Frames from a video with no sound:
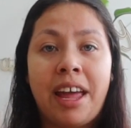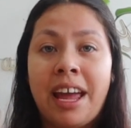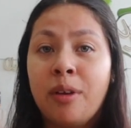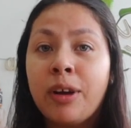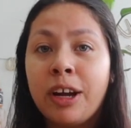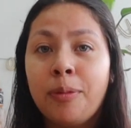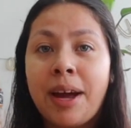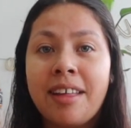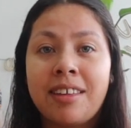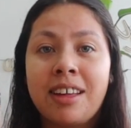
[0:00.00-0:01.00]
and wicker
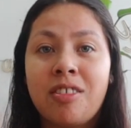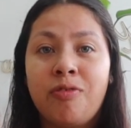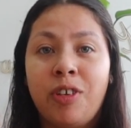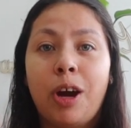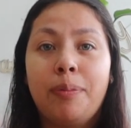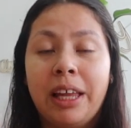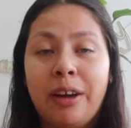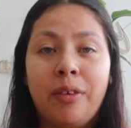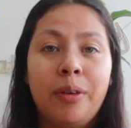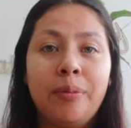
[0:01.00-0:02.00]
baskets for our
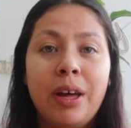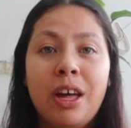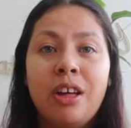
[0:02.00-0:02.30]
playroom.